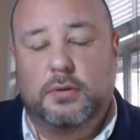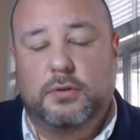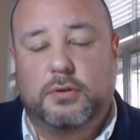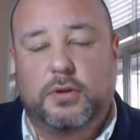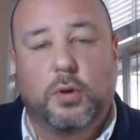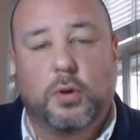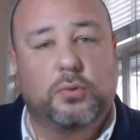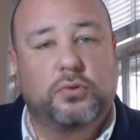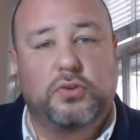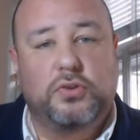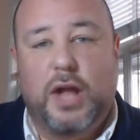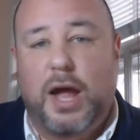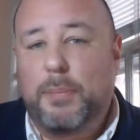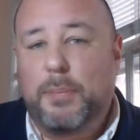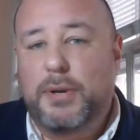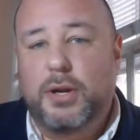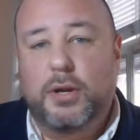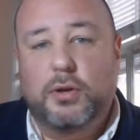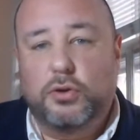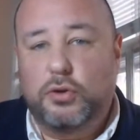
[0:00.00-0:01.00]
Don't
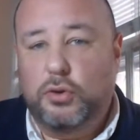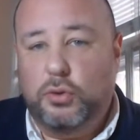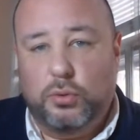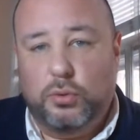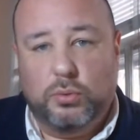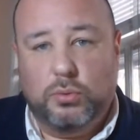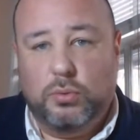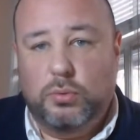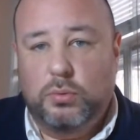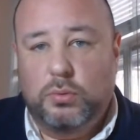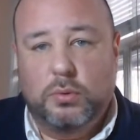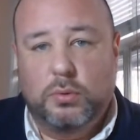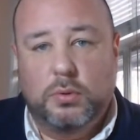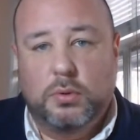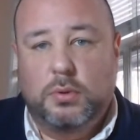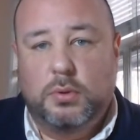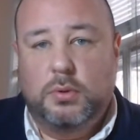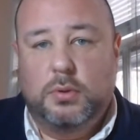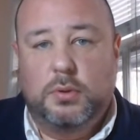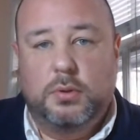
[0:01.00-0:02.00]
stop and undo
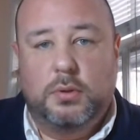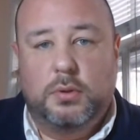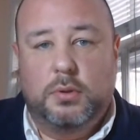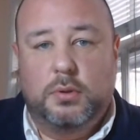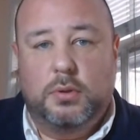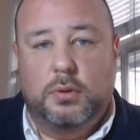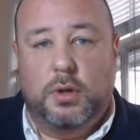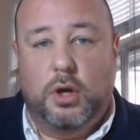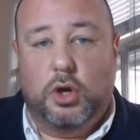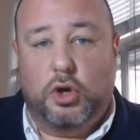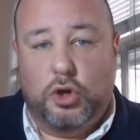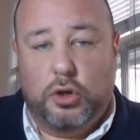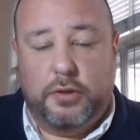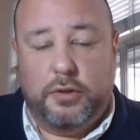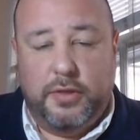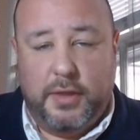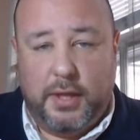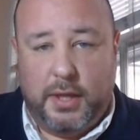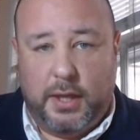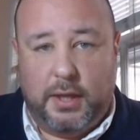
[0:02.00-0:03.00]
a good
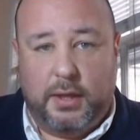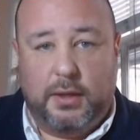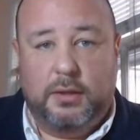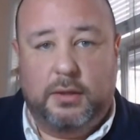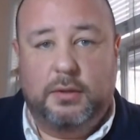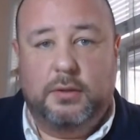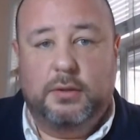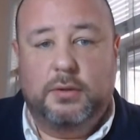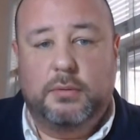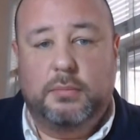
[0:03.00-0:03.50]
thing